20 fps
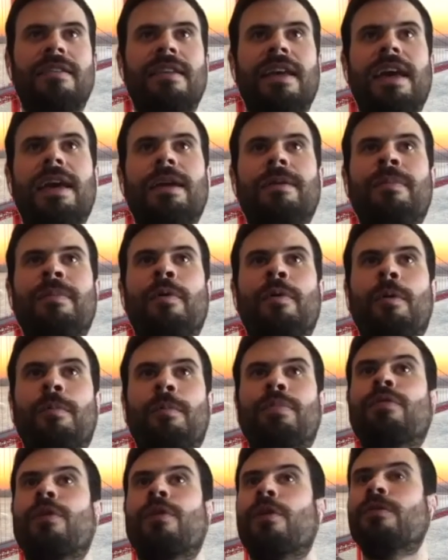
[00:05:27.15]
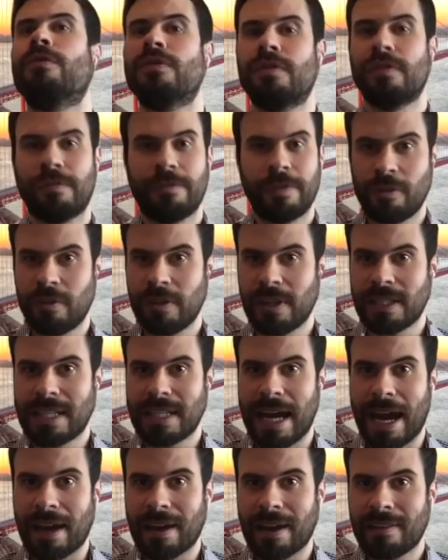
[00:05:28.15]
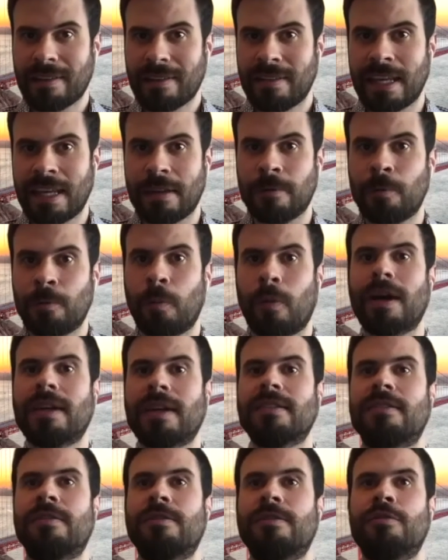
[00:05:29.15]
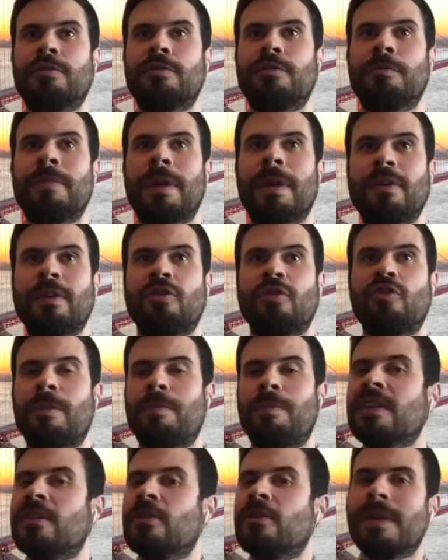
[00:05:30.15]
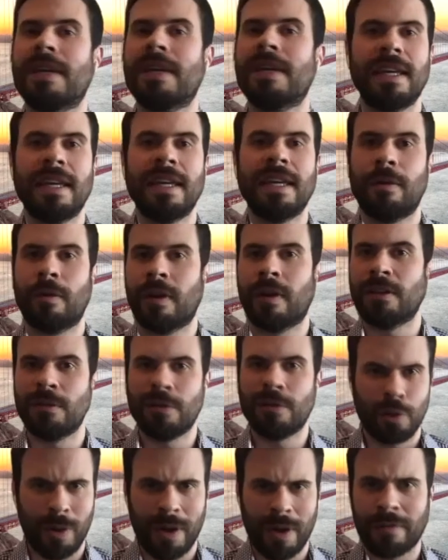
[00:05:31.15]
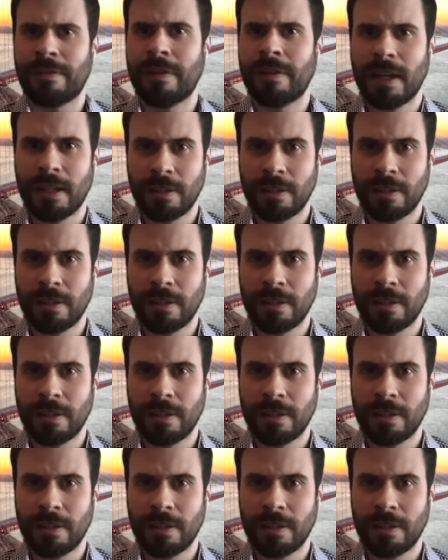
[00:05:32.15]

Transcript: say, more prone to phishing attacks that you'd want to maybe ship a YubiKey or a U2F